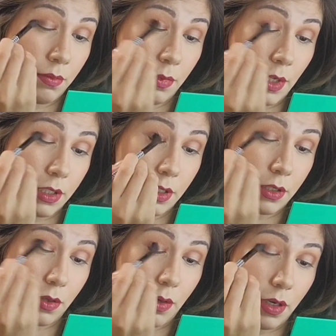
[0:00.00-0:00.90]
That's
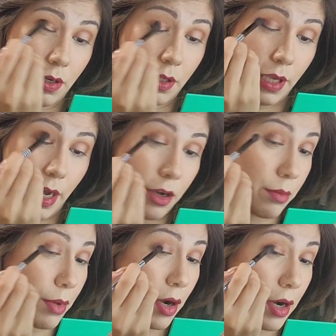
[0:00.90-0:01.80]
just going on the outer
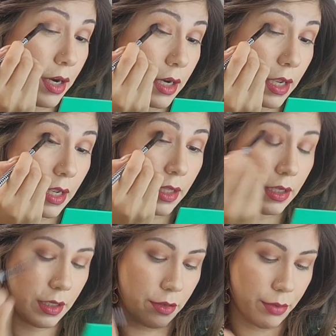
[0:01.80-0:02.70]
part and the
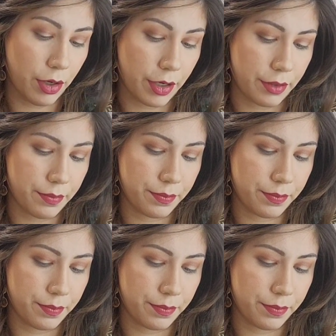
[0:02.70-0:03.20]
inner part.